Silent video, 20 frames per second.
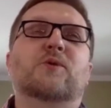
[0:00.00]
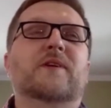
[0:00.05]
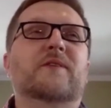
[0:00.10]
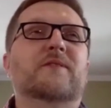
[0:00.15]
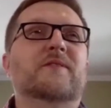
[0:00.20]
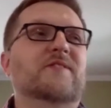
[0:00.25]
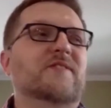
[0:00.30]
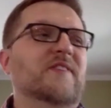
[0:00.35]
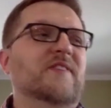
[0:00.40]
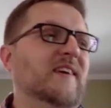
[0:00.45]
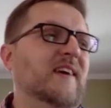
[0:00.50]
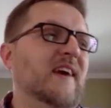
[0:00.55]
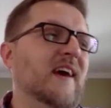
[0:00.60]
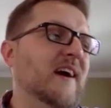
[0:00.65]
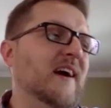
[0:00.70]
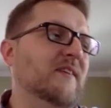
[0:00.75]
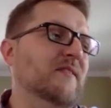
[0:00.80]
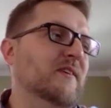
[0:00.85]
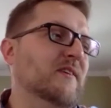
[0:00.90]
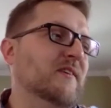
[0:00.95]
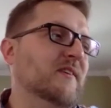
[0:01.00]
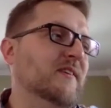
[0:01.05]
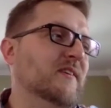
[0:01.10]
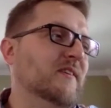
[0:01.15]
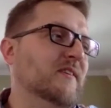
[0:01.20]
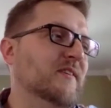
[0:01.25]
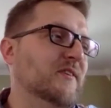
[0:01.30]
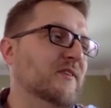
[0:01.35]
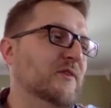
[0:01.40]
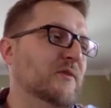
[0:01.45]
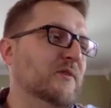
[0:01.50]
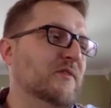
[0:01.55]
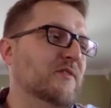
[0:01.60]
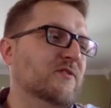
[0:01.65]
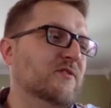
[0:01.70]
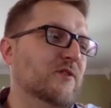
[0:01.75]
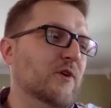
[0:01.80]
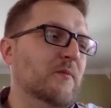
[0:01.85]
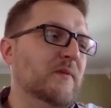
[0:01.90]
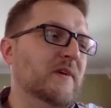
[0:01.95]
They were just like, they're doing
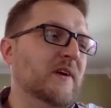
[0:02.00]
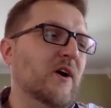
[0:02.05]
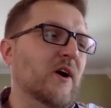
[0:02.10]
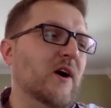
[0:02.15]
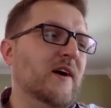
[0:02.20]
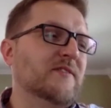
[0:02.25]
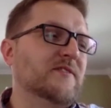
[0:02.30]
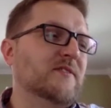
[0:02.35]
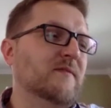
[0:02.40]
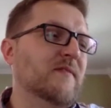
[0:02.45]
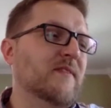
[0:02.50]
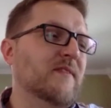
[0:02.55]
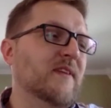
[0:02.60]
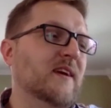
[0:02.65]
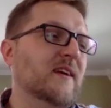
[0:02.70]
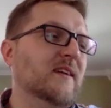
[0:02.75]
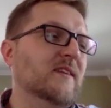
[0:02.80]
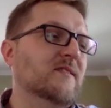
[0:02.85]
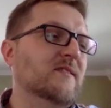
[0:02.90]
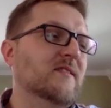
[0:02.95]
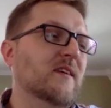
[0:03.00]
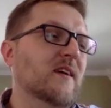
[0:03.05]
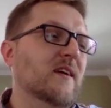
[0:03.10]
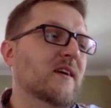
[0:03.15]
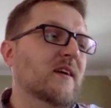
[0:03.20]
so many awesome things.